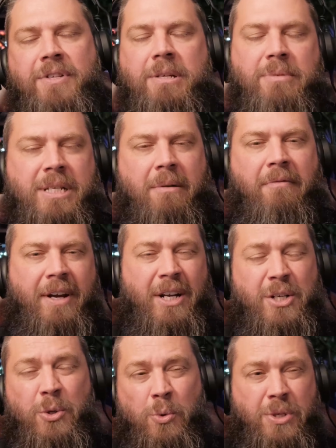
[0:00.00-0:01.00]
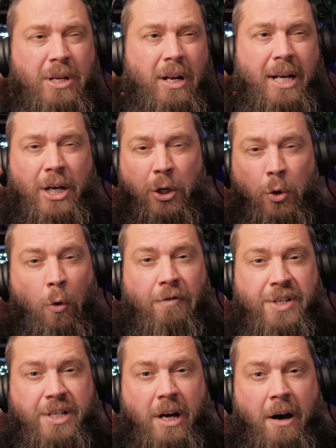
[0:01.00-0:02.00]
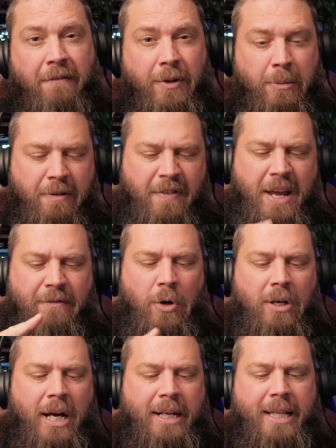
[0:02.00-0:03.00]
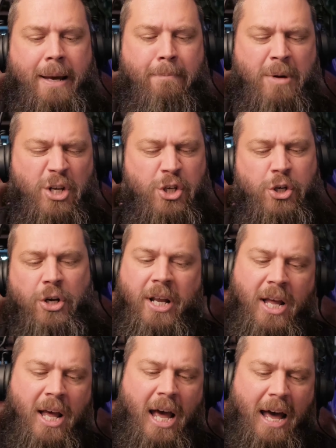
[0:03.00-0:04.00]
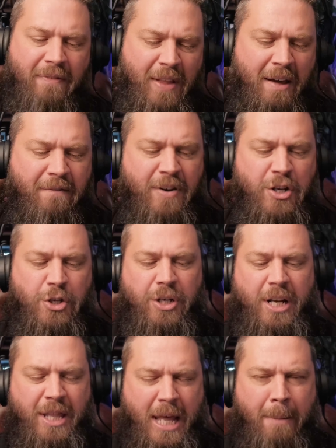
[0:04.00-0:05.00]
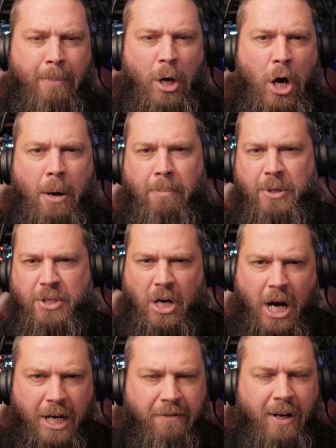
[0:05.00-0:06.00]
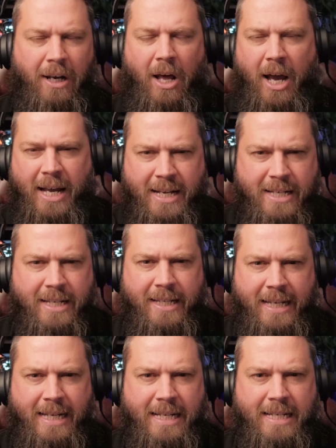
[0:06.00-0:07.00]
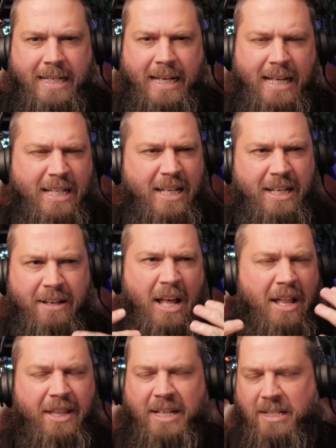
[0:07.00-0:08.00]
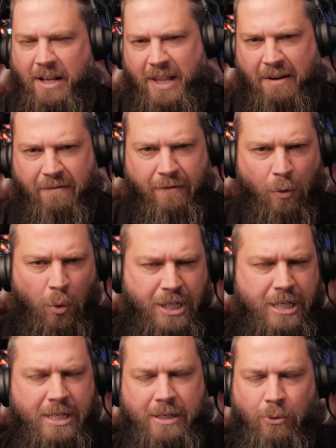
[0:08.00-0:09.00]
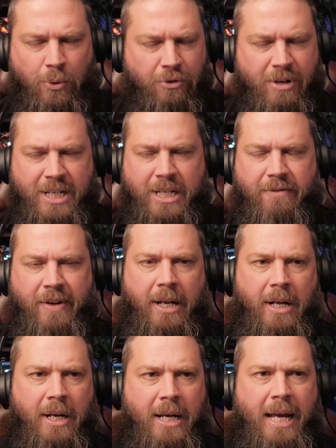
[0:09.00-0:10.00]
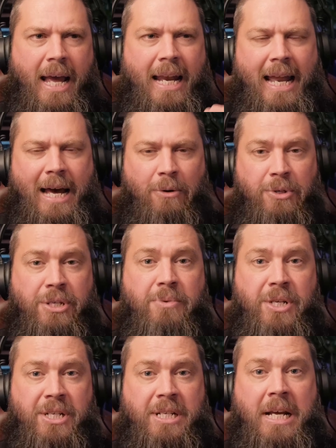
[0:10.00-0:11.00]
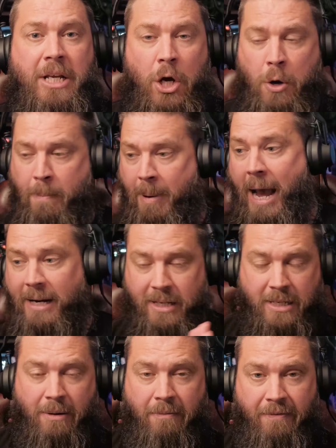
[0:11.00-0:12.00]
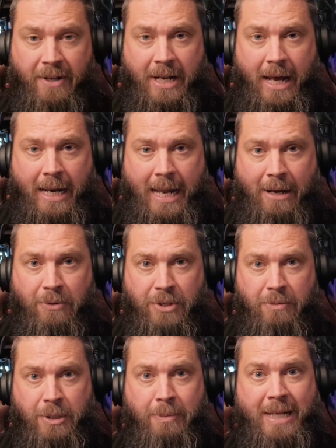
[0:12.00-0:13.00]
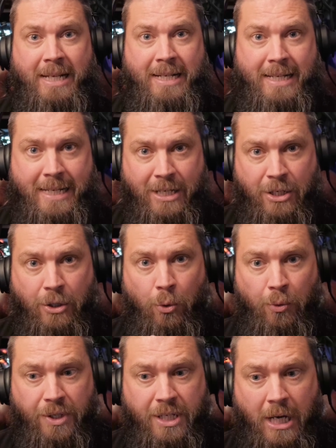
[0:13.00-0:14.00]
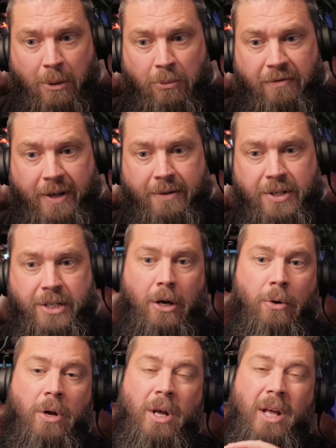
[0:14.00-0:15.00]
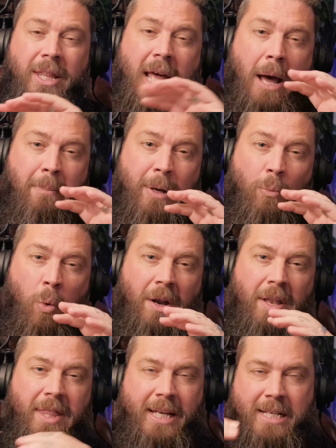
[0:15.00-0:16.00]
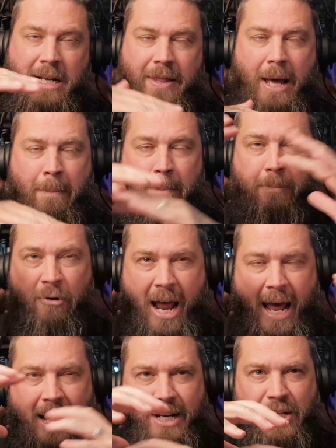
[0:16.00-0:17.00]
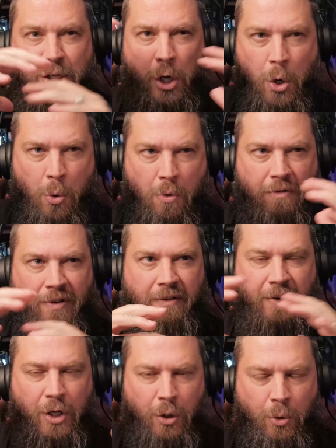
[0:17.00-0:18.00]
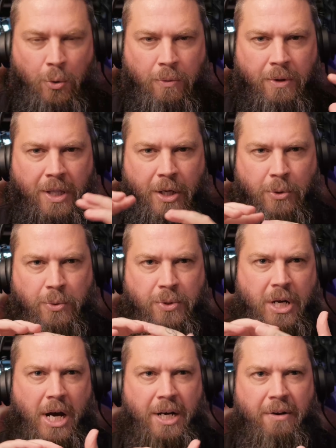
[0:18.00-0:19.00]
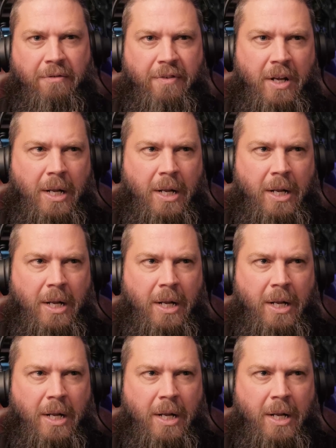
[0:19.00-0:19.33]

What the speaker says: them something. And it's also like a north star for them. If they've got like their mission and their vision and their purpose kind of aligned in these things, and things like their voice and all the rest of it, it allows them just to go back to something that allows them to be consistent all the time with it. So that would be one thing, is like that brand overview, those kind of